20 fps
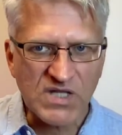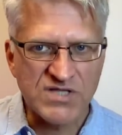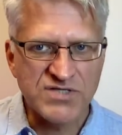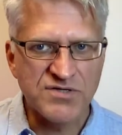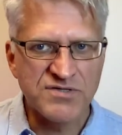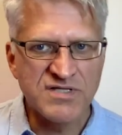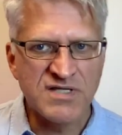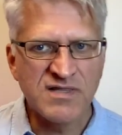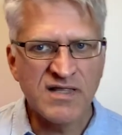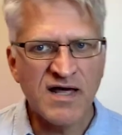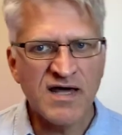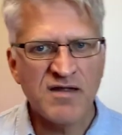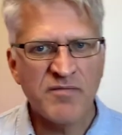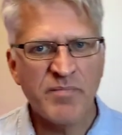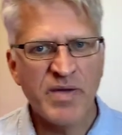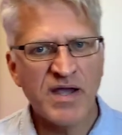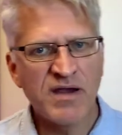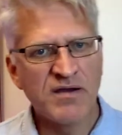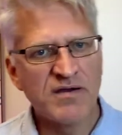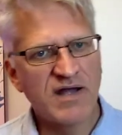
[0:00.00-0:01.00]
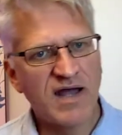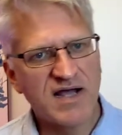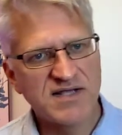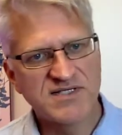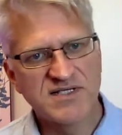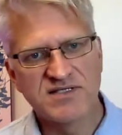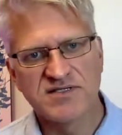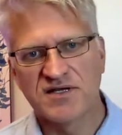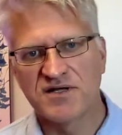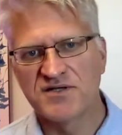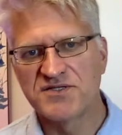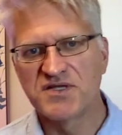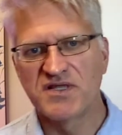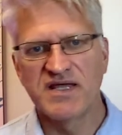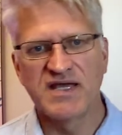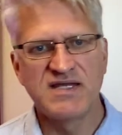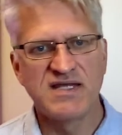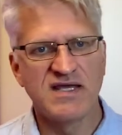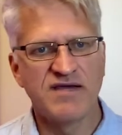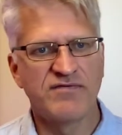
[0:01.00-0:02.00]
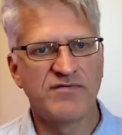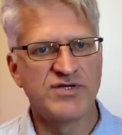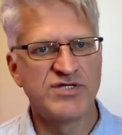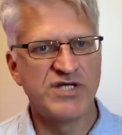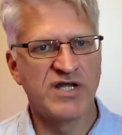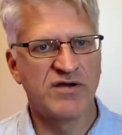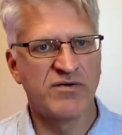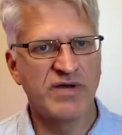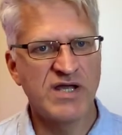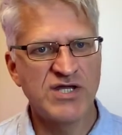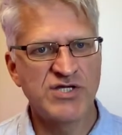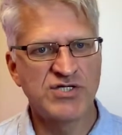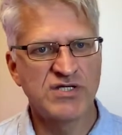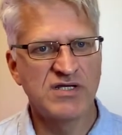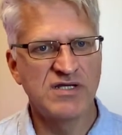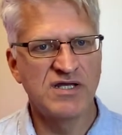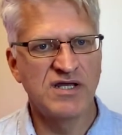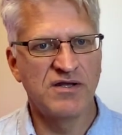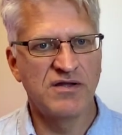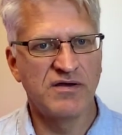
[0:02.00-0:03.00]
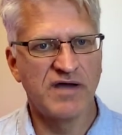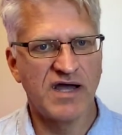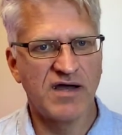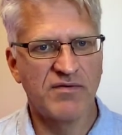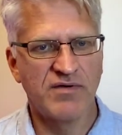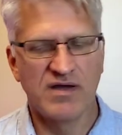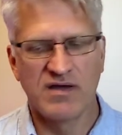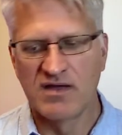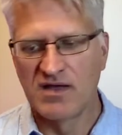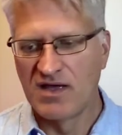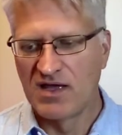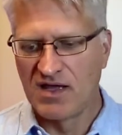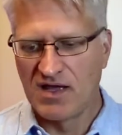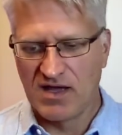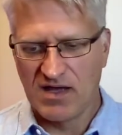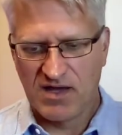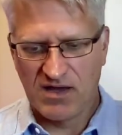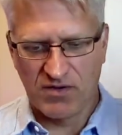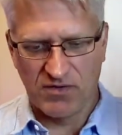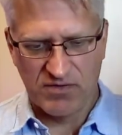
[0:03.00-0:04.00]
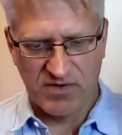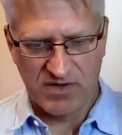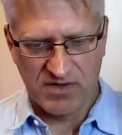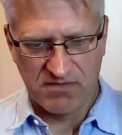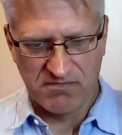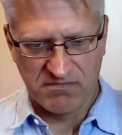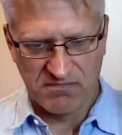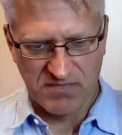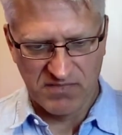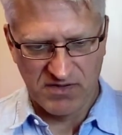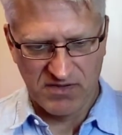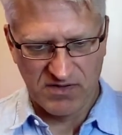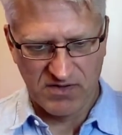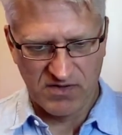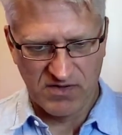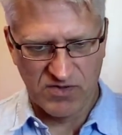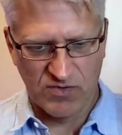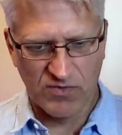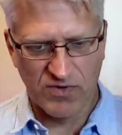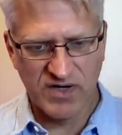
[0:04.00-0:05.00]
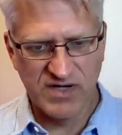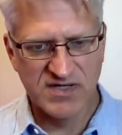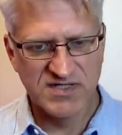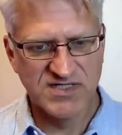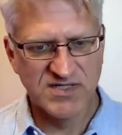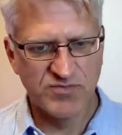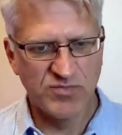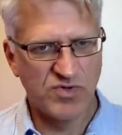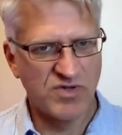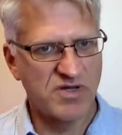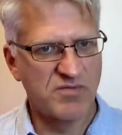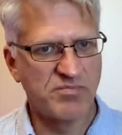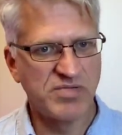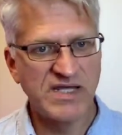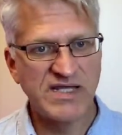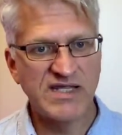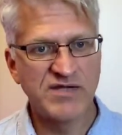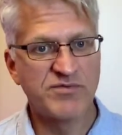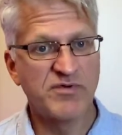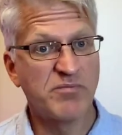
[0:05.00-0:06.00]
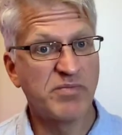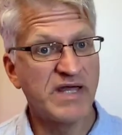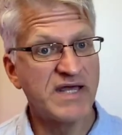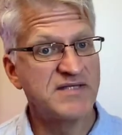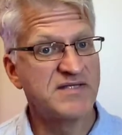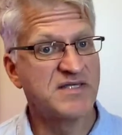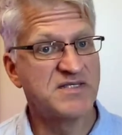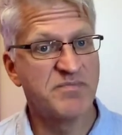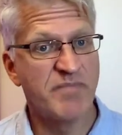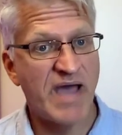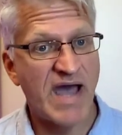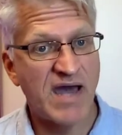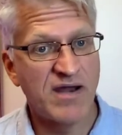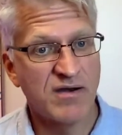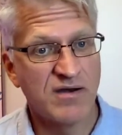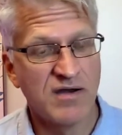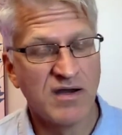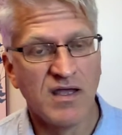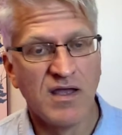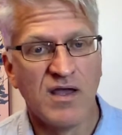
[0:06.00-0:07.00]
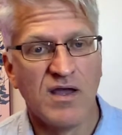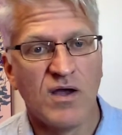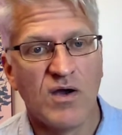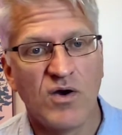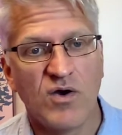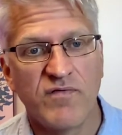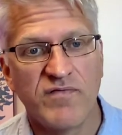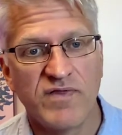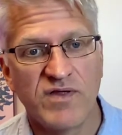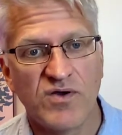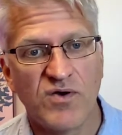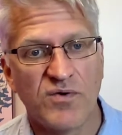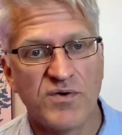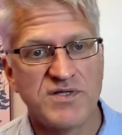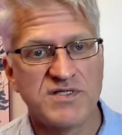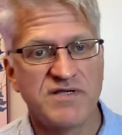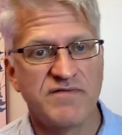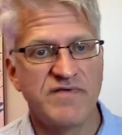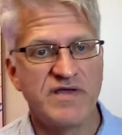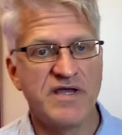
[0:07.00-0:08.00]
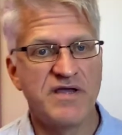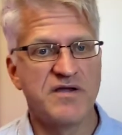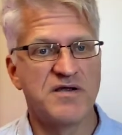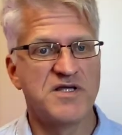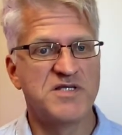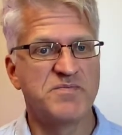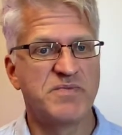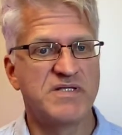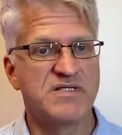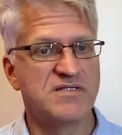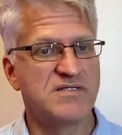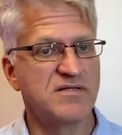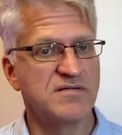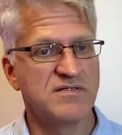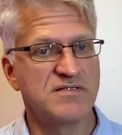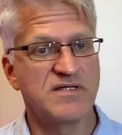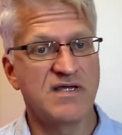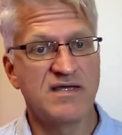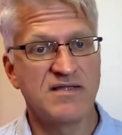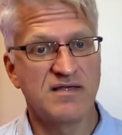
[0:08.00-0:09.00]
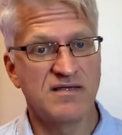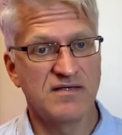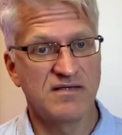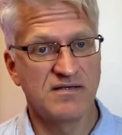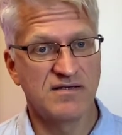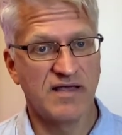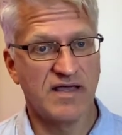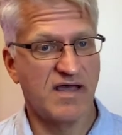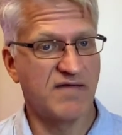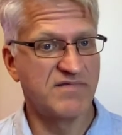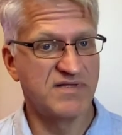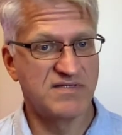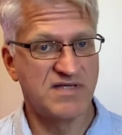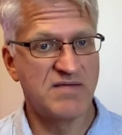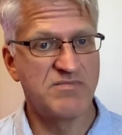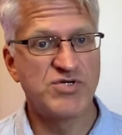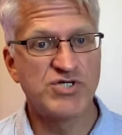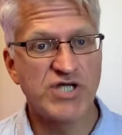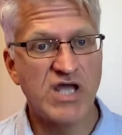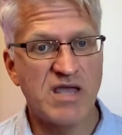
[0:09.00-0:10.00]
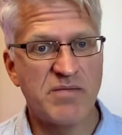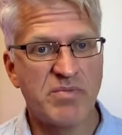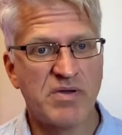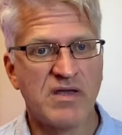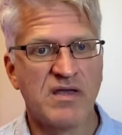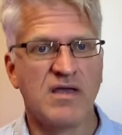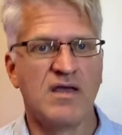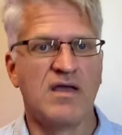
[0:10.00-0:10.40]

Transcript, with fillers: So there's a lot of paradoxes. Also the idea of regeneration, you know, how an organism will completely replace its matter over the course of years, but still have the same shape.